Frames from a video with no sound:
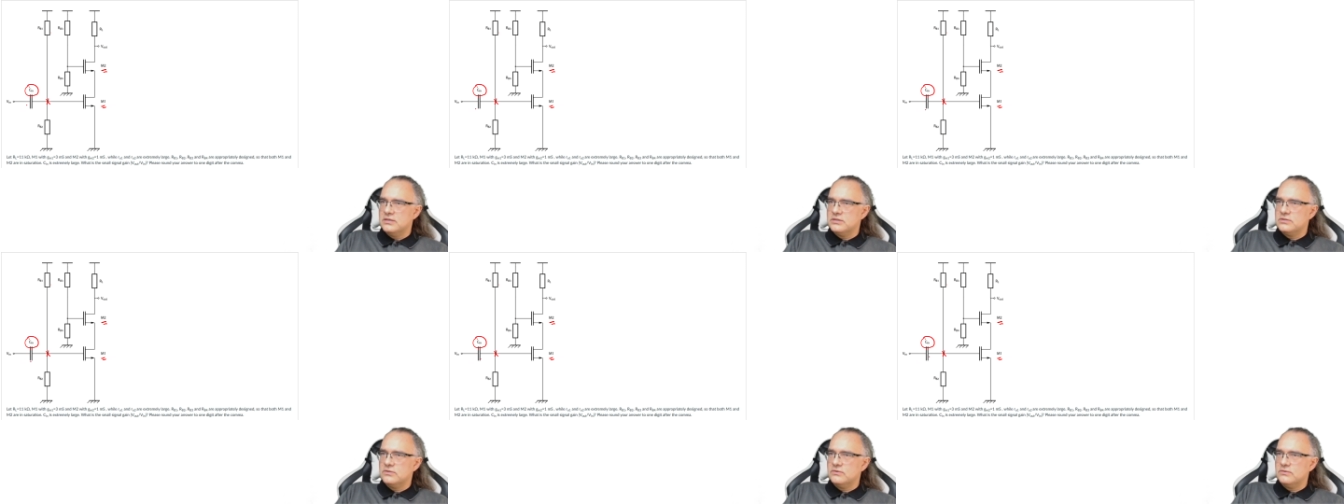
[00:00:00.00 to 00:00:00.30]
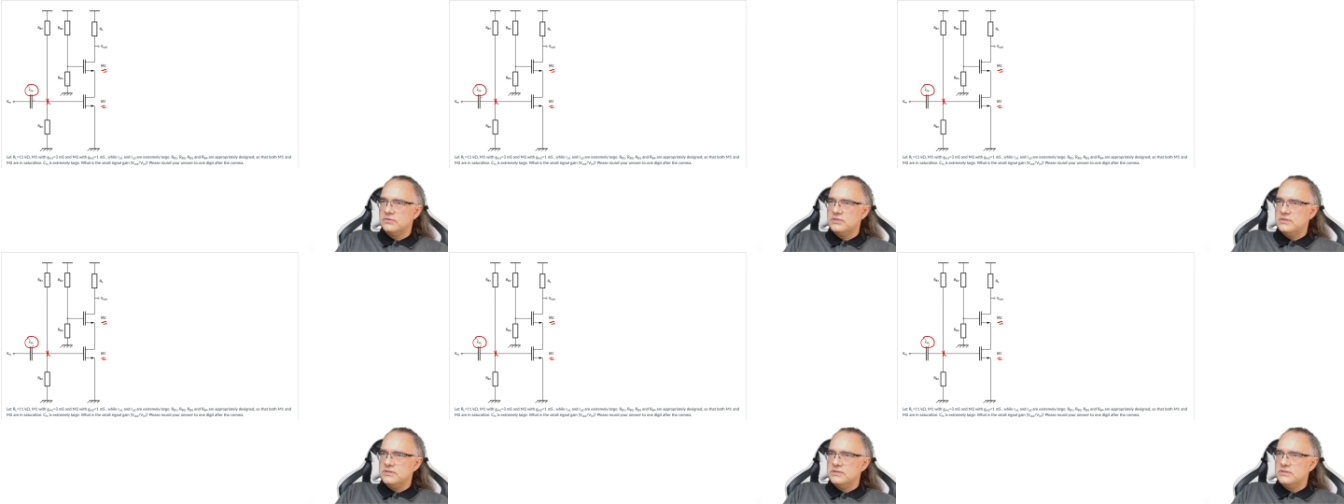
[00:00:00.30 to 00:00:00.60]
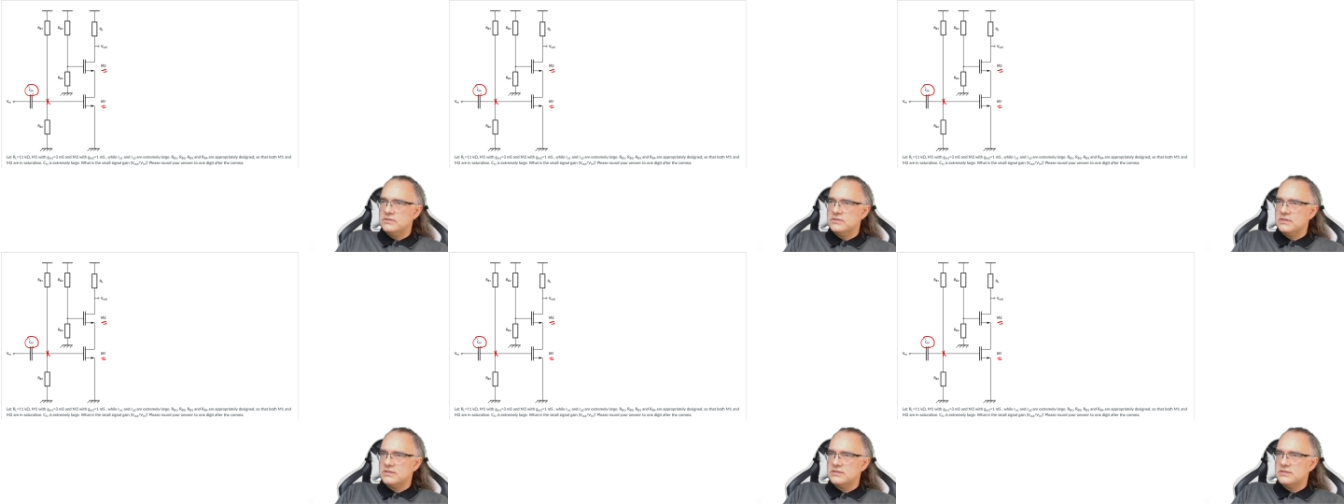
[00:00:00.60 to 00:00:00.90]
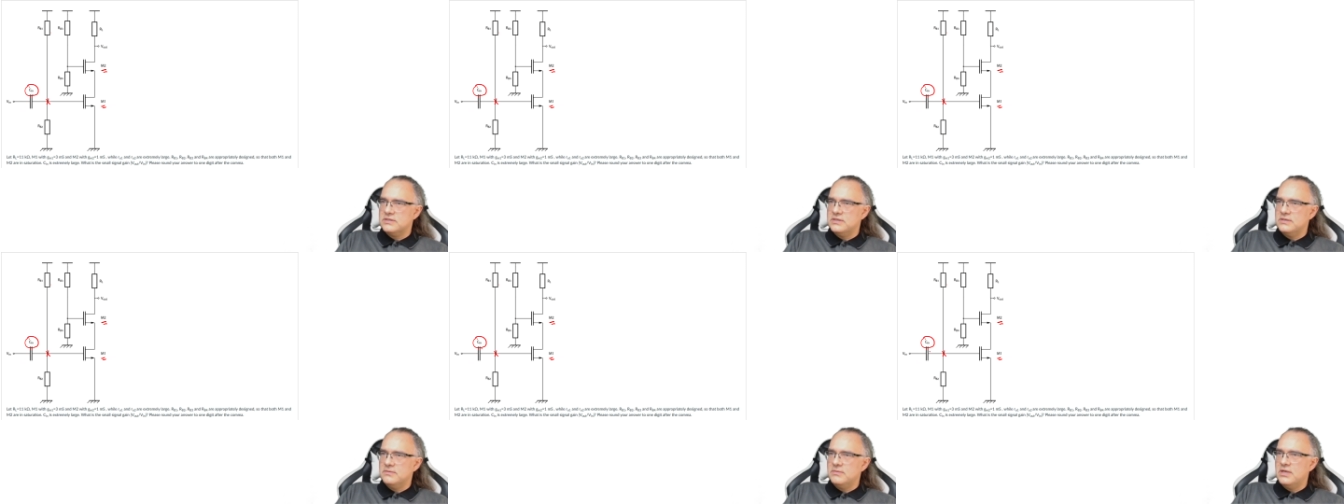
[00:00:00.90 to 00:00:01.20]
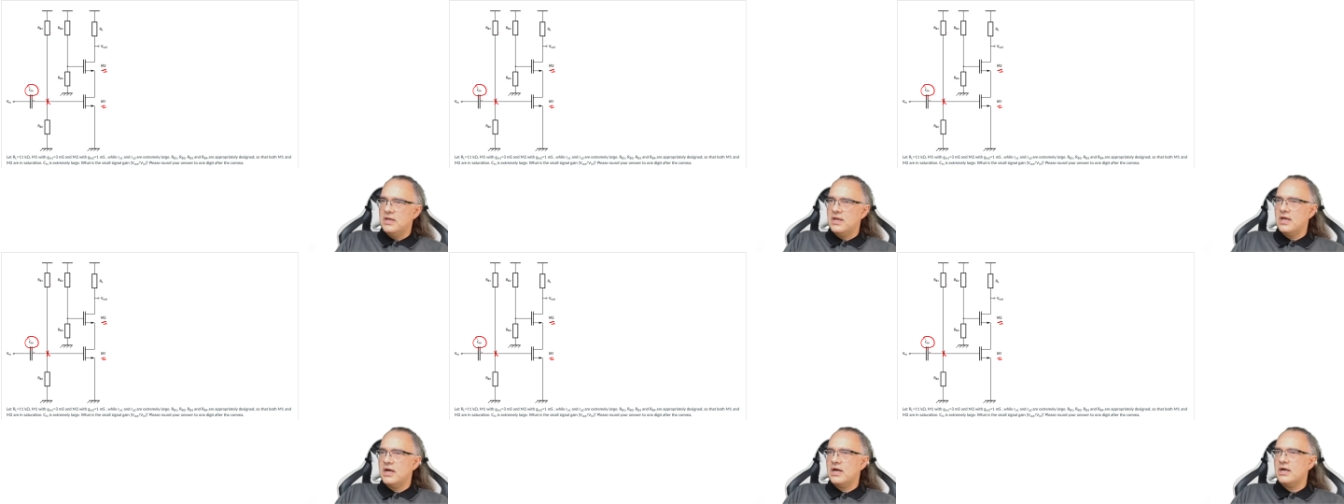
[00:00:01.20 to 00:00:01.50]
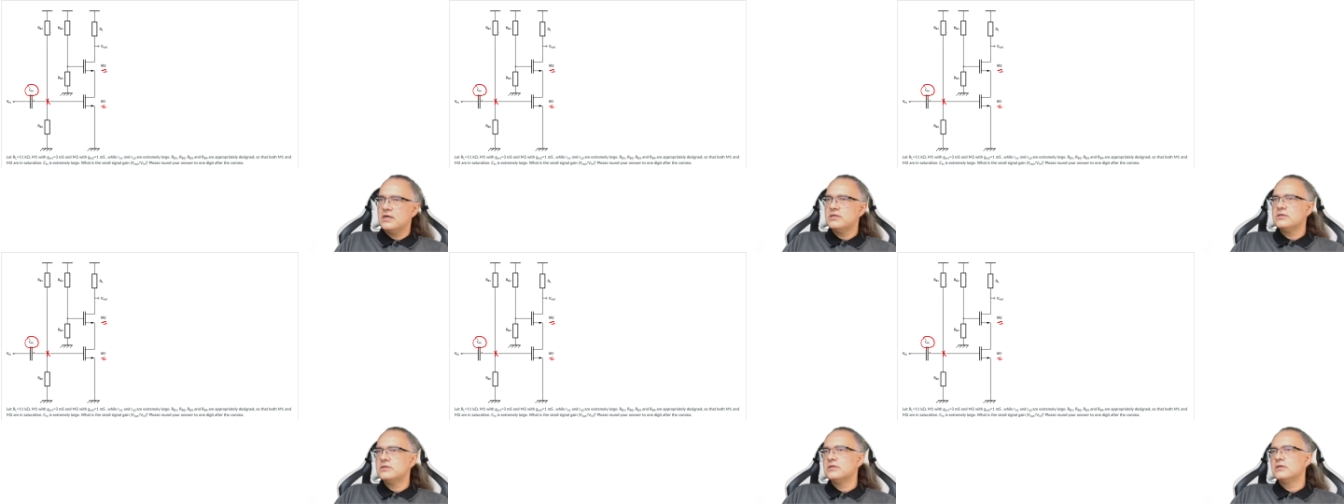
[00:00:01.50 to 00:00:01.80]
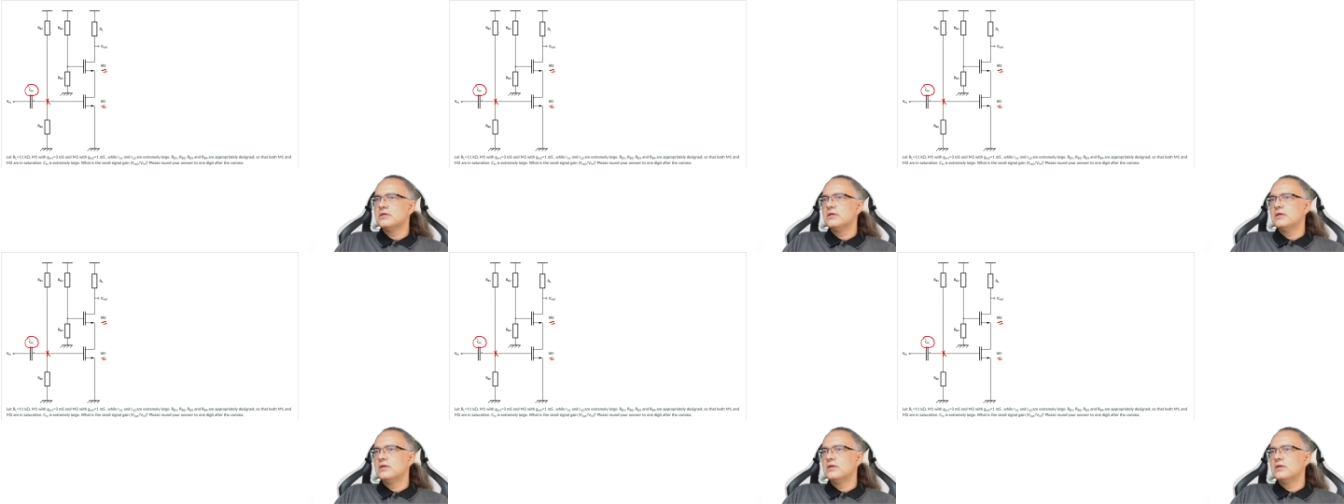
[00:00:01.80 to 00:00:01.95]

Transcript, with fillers: So this is extremely large,